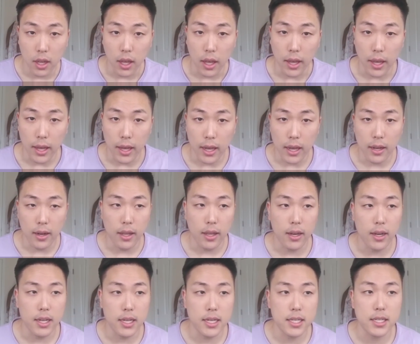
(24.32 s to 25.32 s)
And
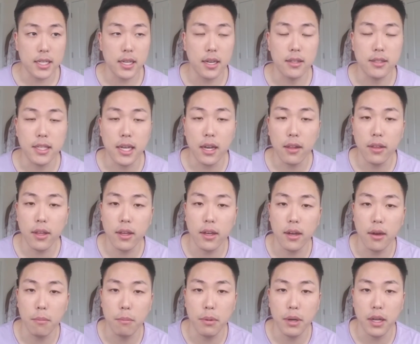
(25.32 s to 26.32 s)
it is an Italian
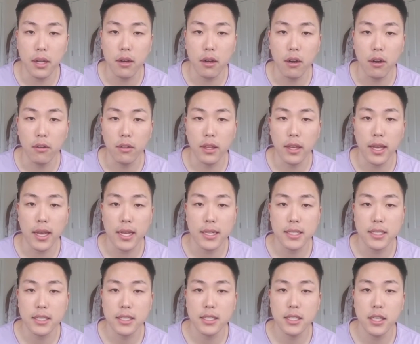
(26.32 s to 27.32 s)
company called
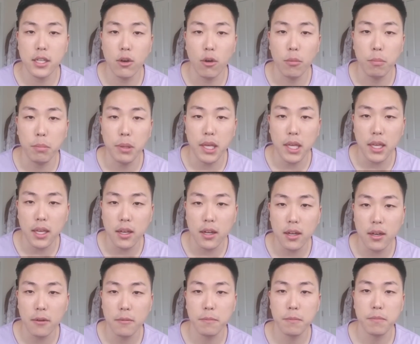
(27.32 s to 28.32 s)

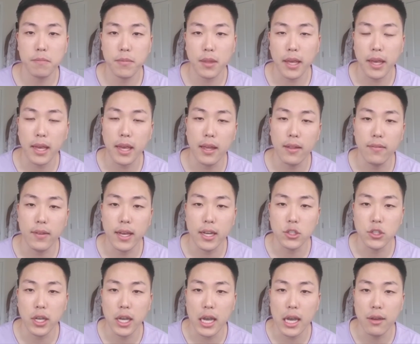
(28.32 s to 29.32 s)
Cassiopea. And they
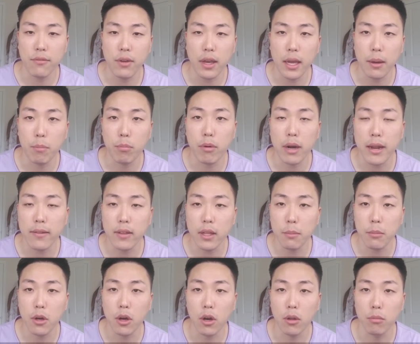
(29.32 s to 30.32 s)
actually have a brand
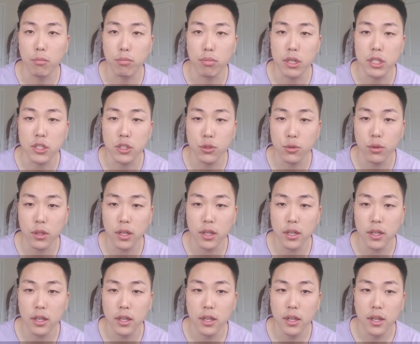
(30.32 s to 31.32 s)
name called
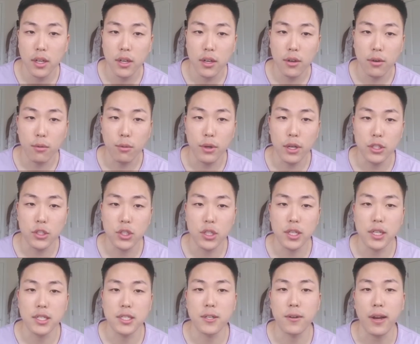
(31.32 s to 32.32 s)
Breezula, which
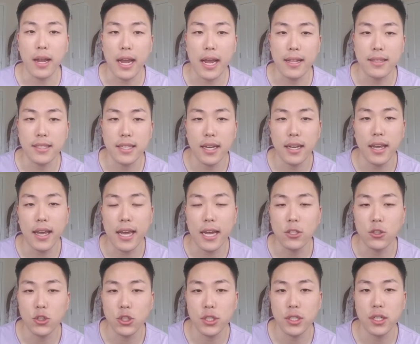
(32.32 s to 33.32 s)
is their
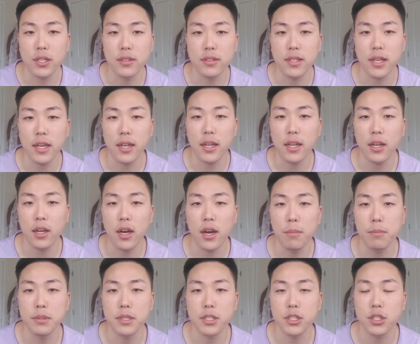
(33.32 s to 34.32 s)
anti-androgen containing
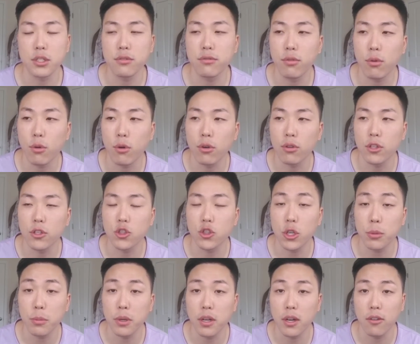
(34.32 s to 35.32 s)
composition for the
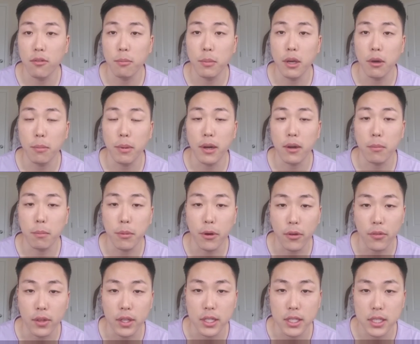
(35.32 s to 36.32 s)
treatment of male pattern
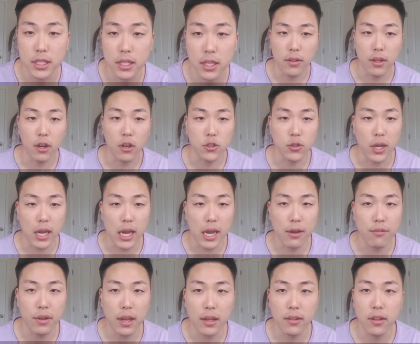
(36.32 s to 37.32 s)
baldness. They also
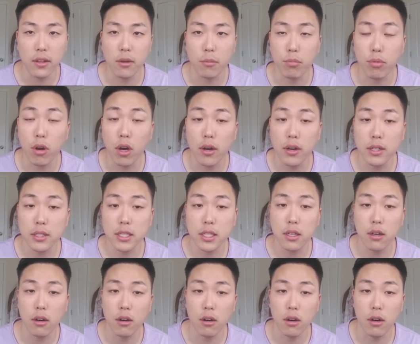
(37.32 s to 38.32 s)
have another product
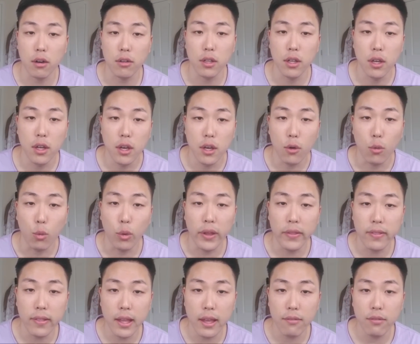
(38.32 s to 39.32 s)
called
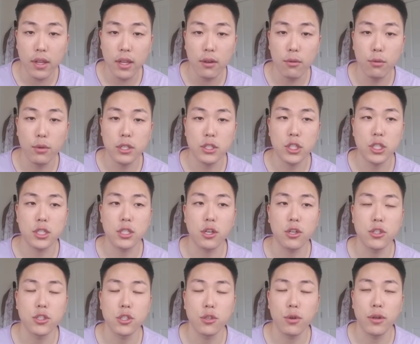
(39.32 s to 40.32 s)
Winlevi, which is
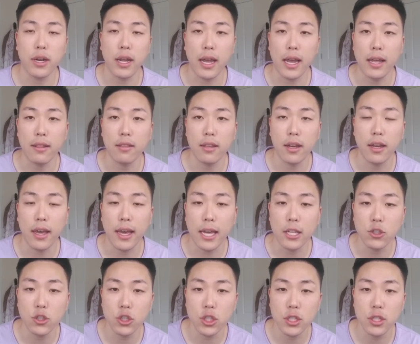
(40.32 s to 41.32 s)
also an
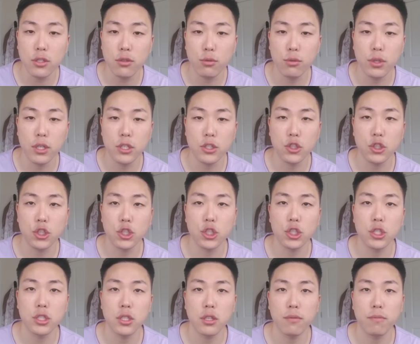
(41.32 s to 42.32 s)
anti-androgen,
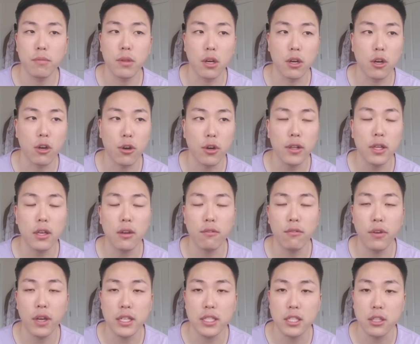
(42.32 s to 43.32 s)
which they're currently in
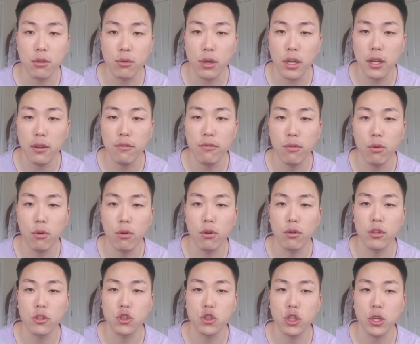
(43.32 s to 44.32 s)
phase 3
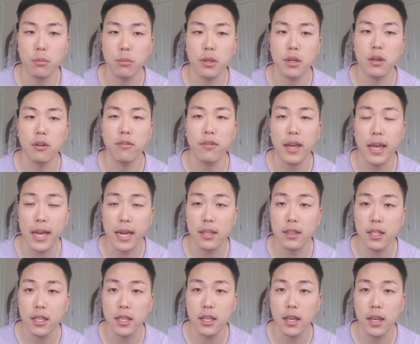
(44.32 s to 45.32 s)
for the treatment of
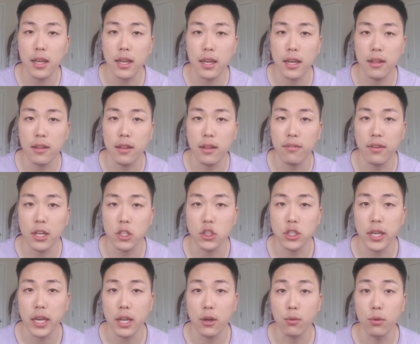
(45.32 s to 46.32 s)
acne, and they've
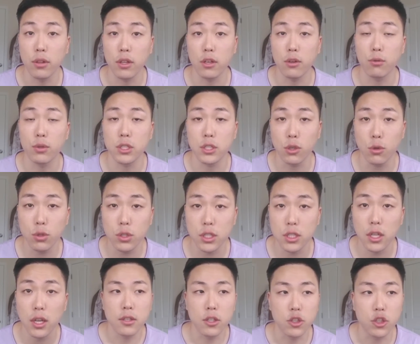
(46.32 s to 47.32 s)
actually had really good
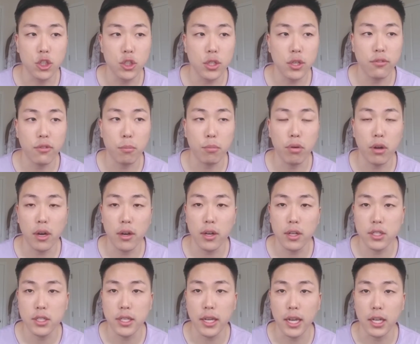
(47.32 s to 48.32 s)
results. The two different
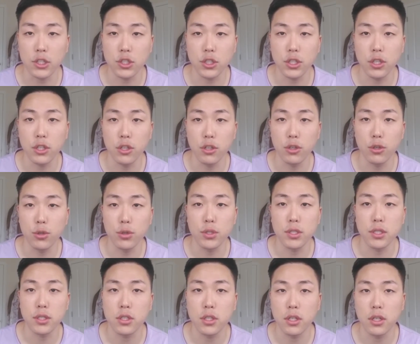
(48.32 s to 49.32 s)
products actually
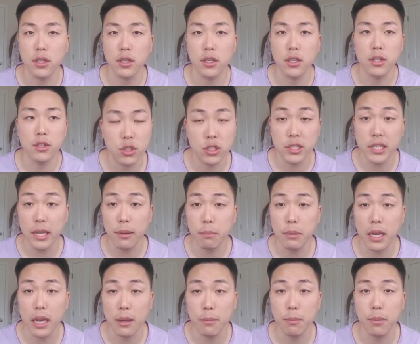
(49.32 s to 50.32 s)
used the same
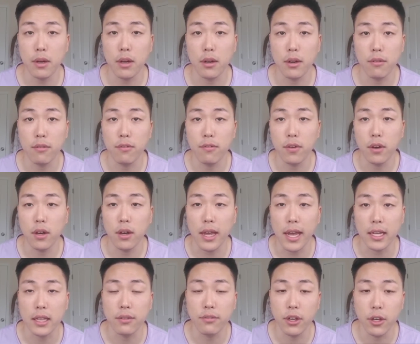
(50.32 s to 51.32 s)
type of
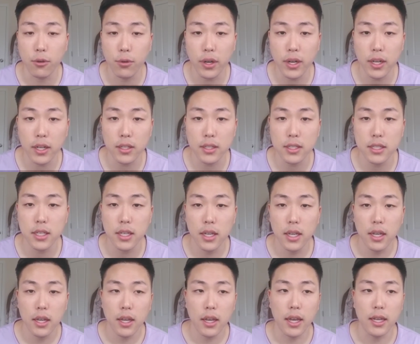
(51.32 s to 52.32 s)
active ingredient.
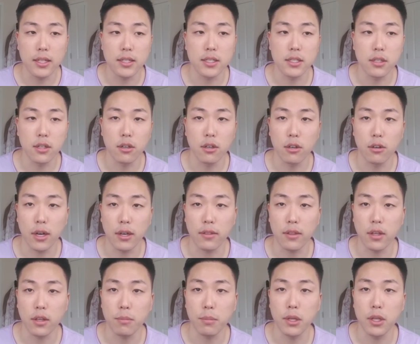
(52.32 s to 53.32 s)
And so I
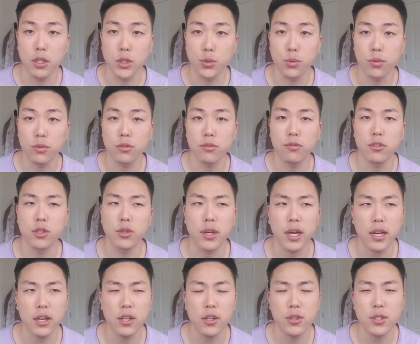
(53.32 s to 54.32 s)
think it'd be useful to
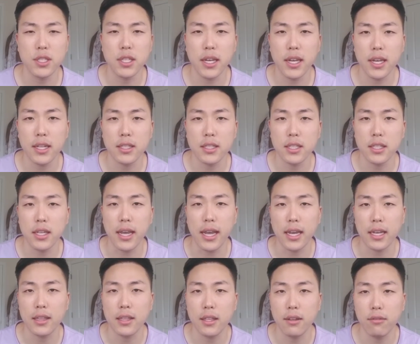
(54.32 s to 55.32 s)
kind of use that
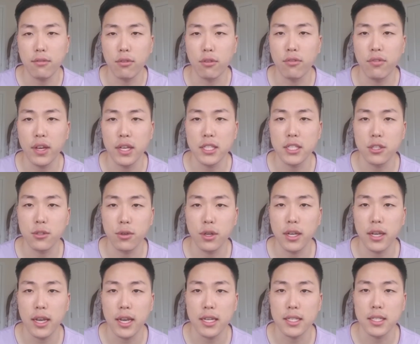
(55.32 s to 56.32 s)
acne for phase
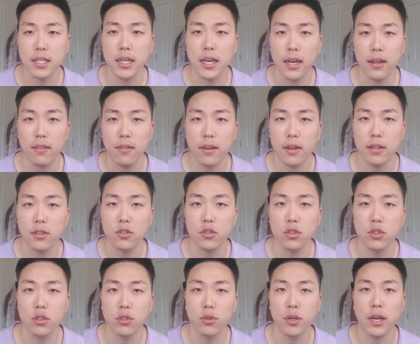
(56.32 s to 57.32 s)
3 as a guideline
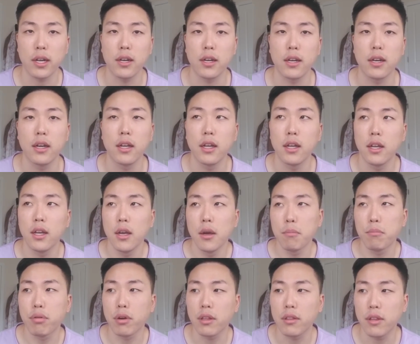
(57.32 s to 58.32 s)
to kind of
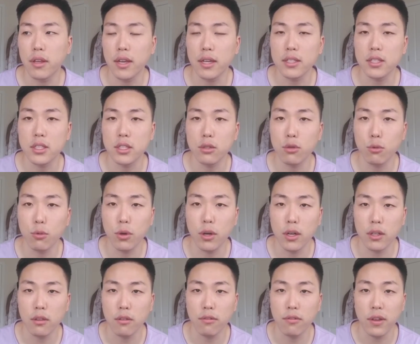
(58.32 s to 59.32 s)
predict
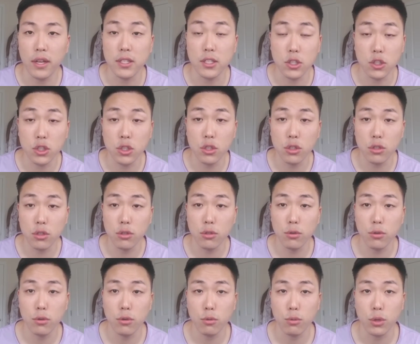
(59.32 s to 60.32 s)
what the phase
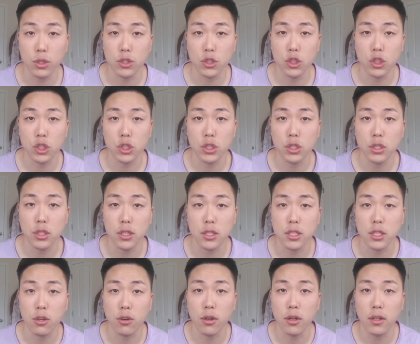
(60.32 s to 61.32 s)
2, which
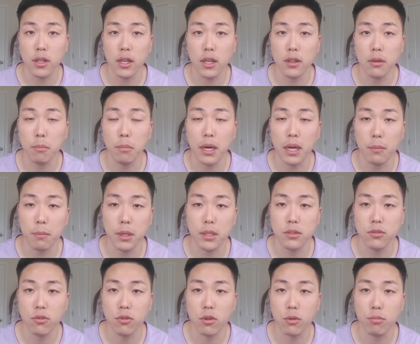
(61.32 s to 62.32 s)
is currently in the
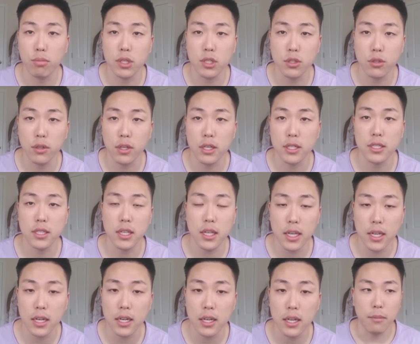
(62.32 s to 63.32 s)
pipelines for Breezula, is
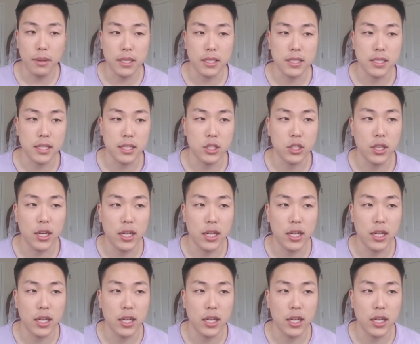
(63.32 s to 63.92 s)
in. And since you